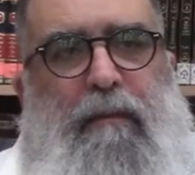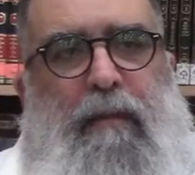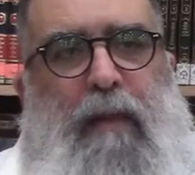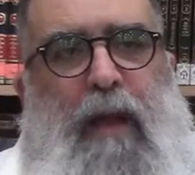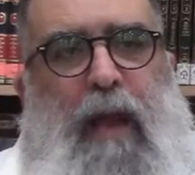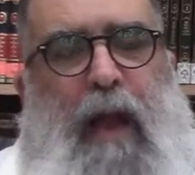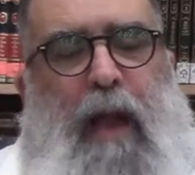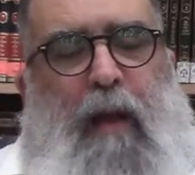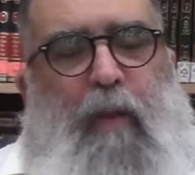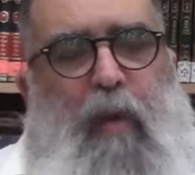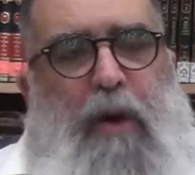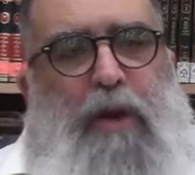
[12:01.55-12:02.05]

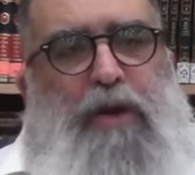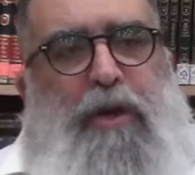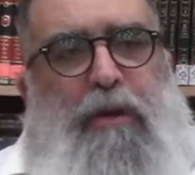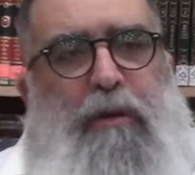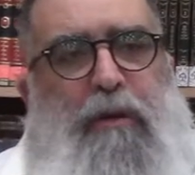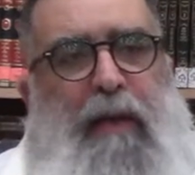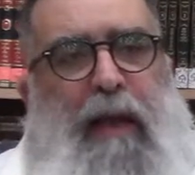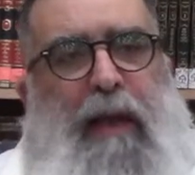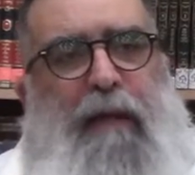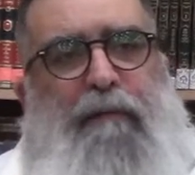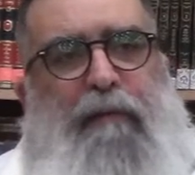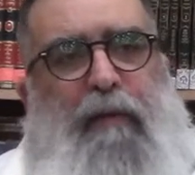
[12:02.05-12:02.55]
And we should
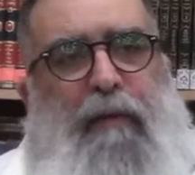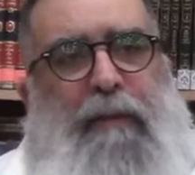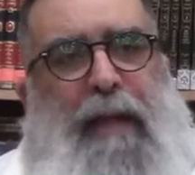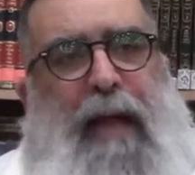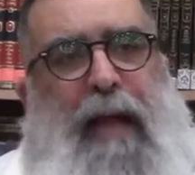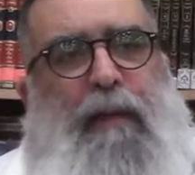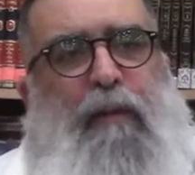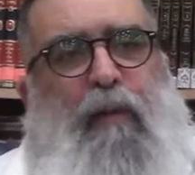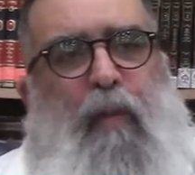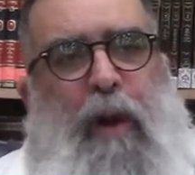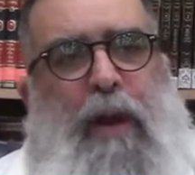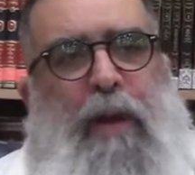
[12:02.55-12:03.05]
learn from
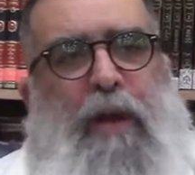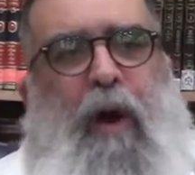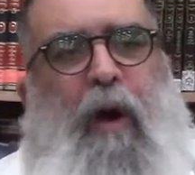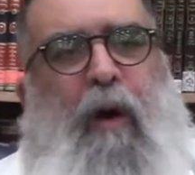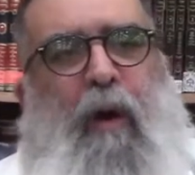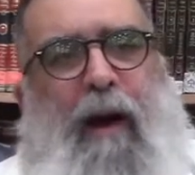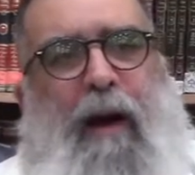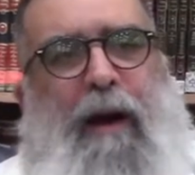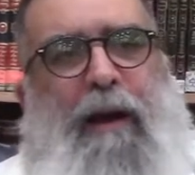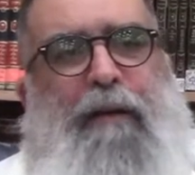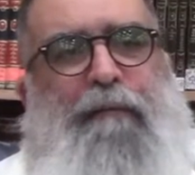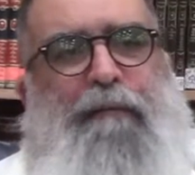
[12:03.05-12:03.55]
that. We know
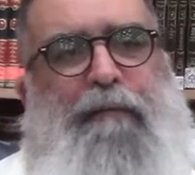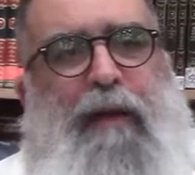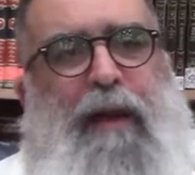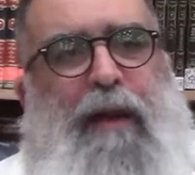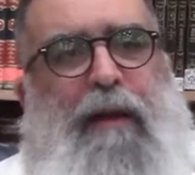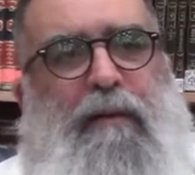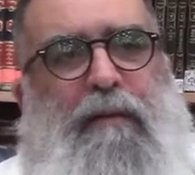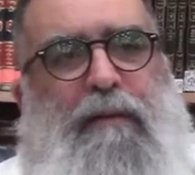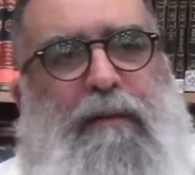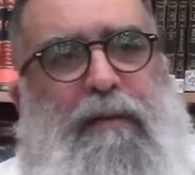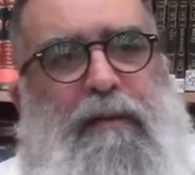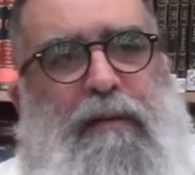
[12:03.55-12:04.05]
how it
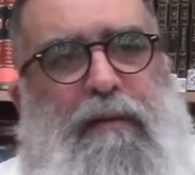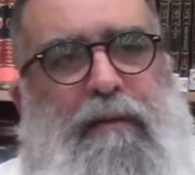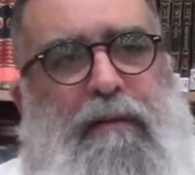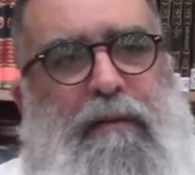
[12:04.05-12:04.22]
feels.